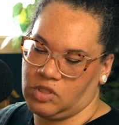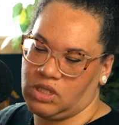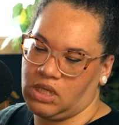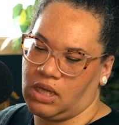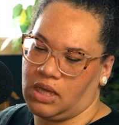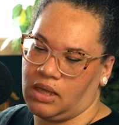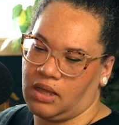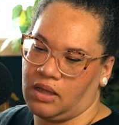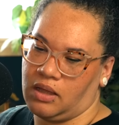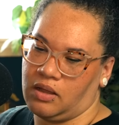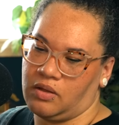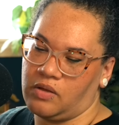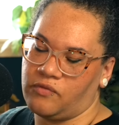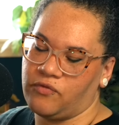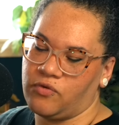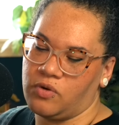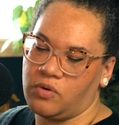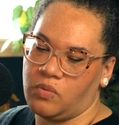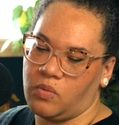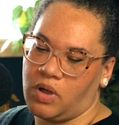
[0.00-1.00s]
Yeah.
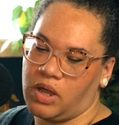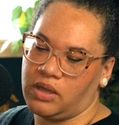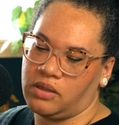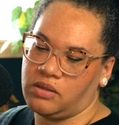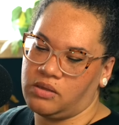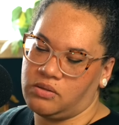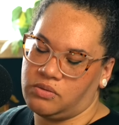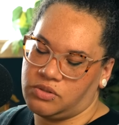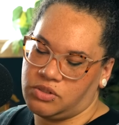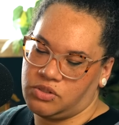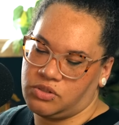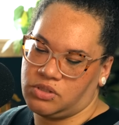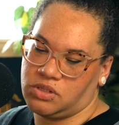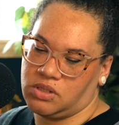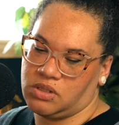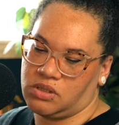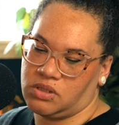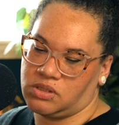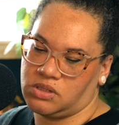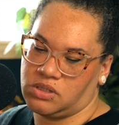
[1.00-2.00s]
For a while, I was
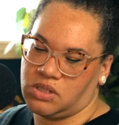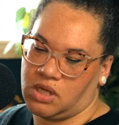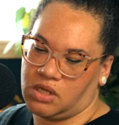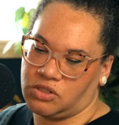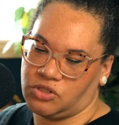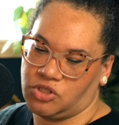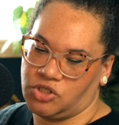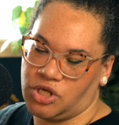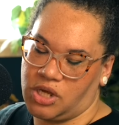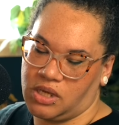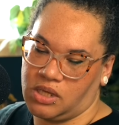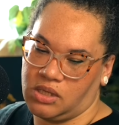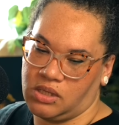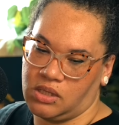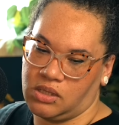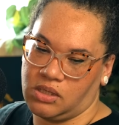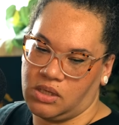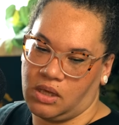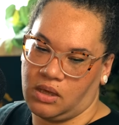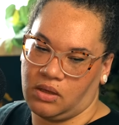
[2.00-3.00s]
using the Stash checking
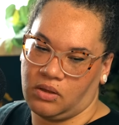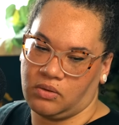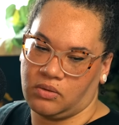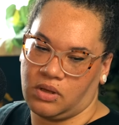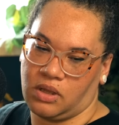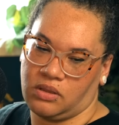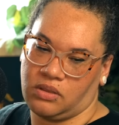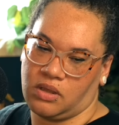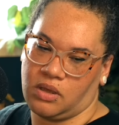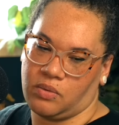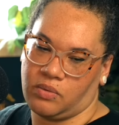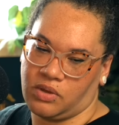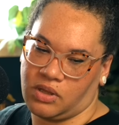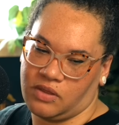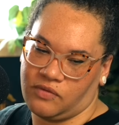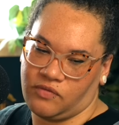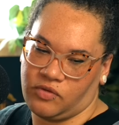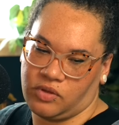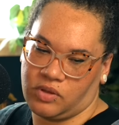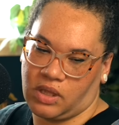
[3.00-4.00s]
account, and they would
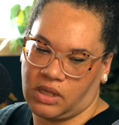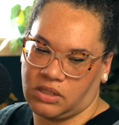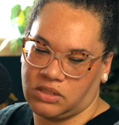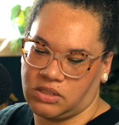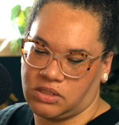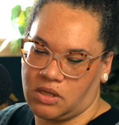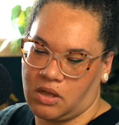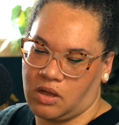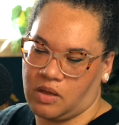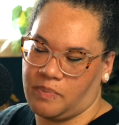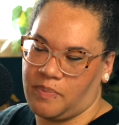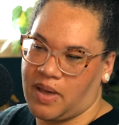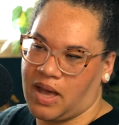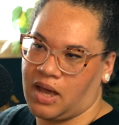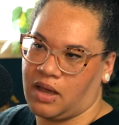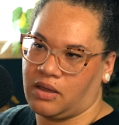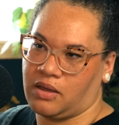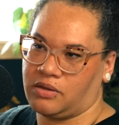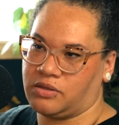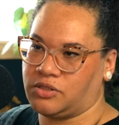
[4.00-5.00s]
give you like stock
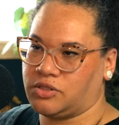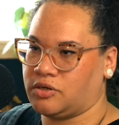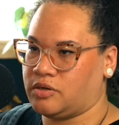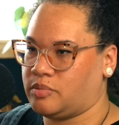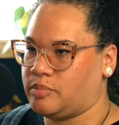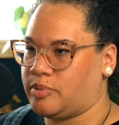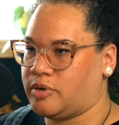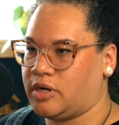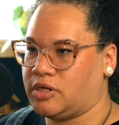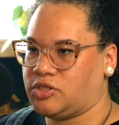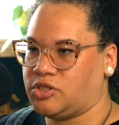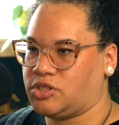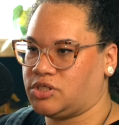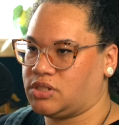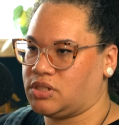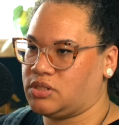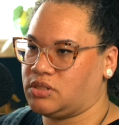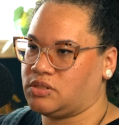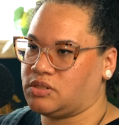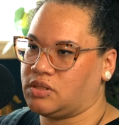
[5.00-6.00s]
back on certain
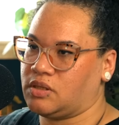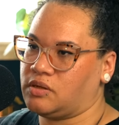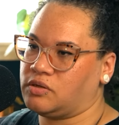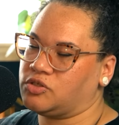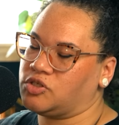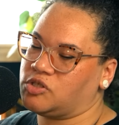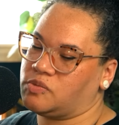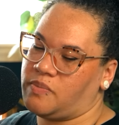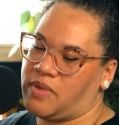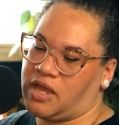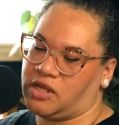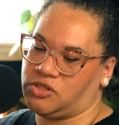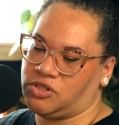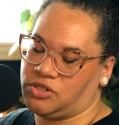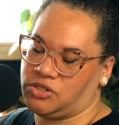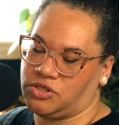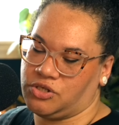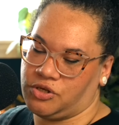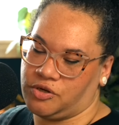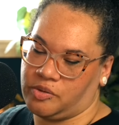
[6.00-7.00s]
purchases that'll just match
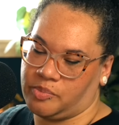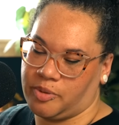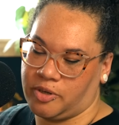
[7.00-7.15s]
it to your